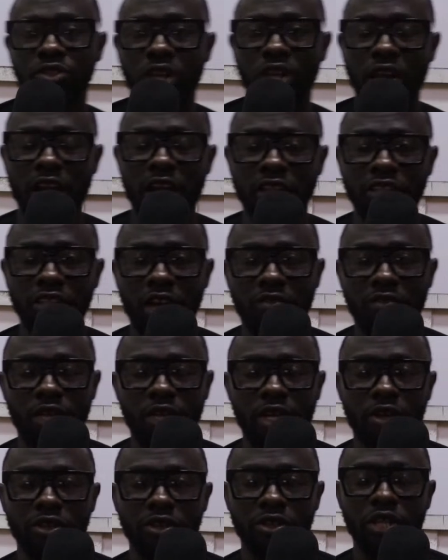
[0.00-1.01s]
to the lecture
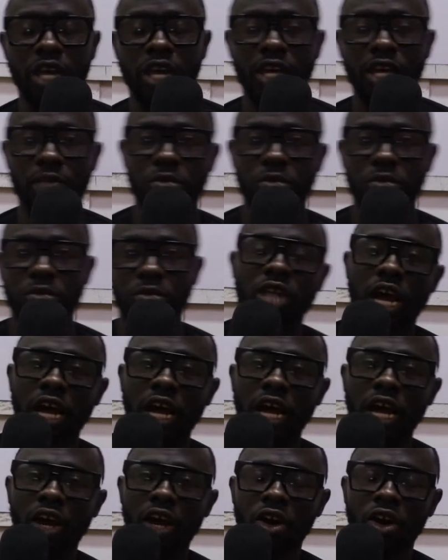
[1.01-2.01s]
videos, the ebooks
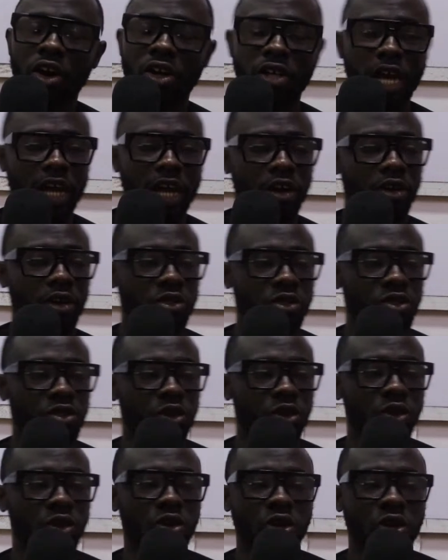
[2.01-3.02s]
catalog, and
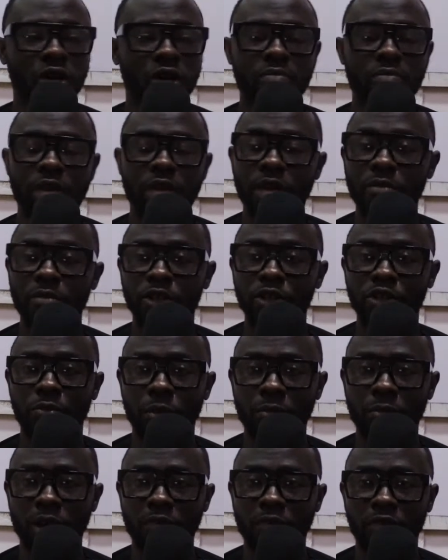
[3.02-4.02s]
also be able to
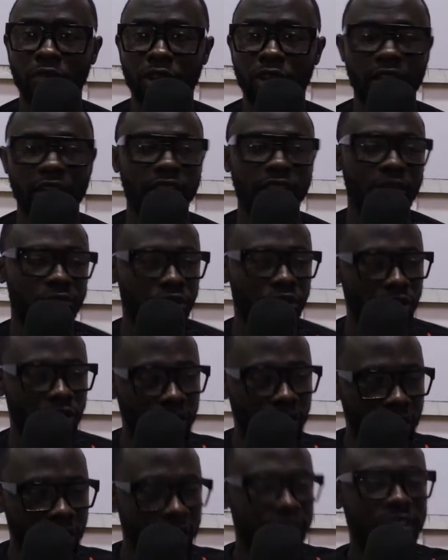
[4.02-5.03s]
prepare for the exam. So,
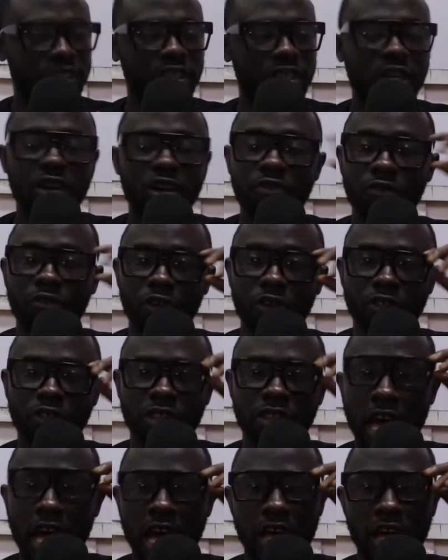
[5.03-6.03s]
yes,
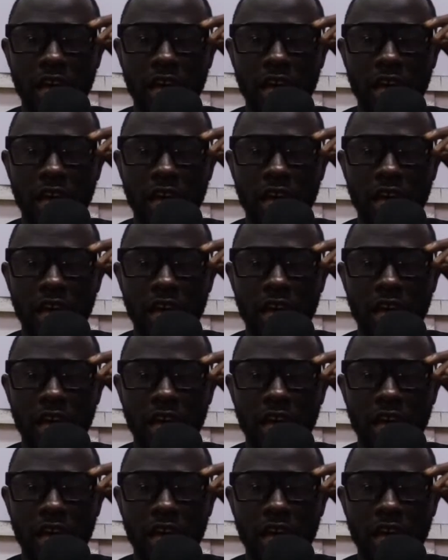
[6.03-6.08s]
Foster,